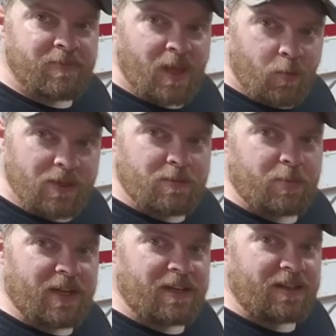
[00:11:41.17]
Wasn't
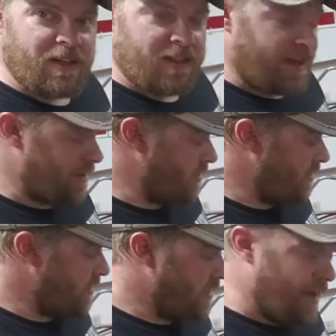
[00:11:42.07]
planning on that.
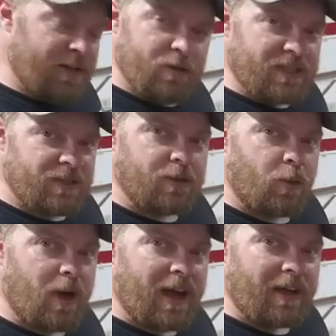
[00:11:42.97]
I knew it took a
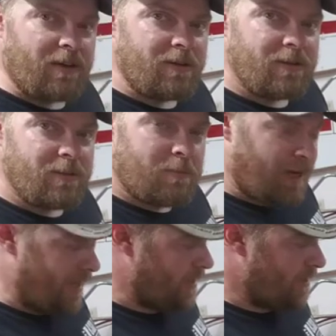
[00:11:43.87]
while,
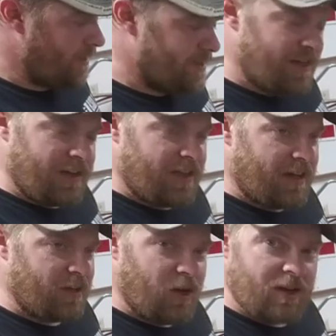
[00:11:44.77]
but not
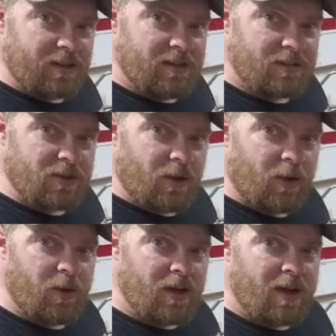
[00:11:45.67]
that long.
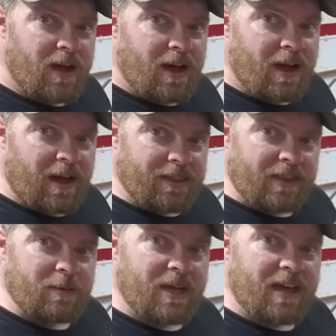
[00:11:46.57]
So I
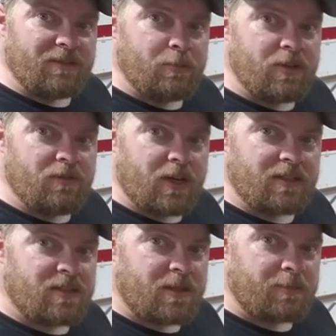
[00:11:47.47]
think I might have to move on
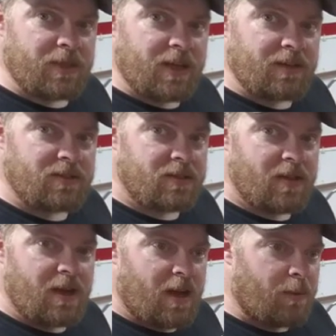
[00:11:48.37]
to something else.
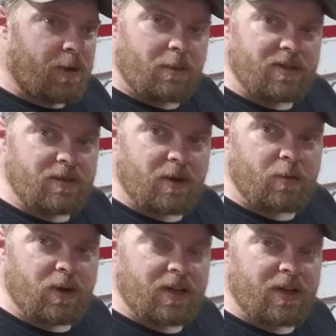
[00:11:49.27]
I'll probably start
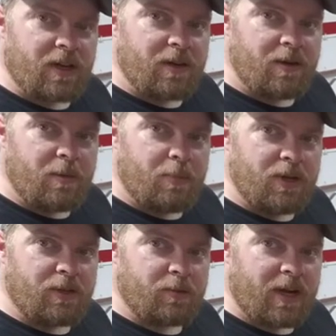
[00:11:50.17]
working on
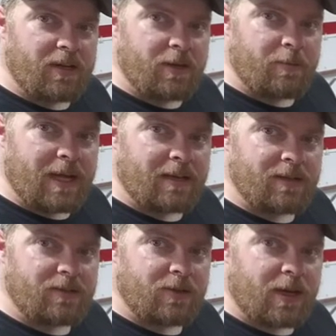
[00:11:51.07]
putting the radio back
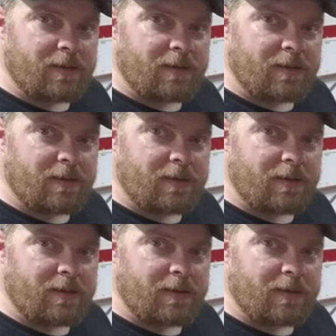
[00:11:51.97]
in the truck.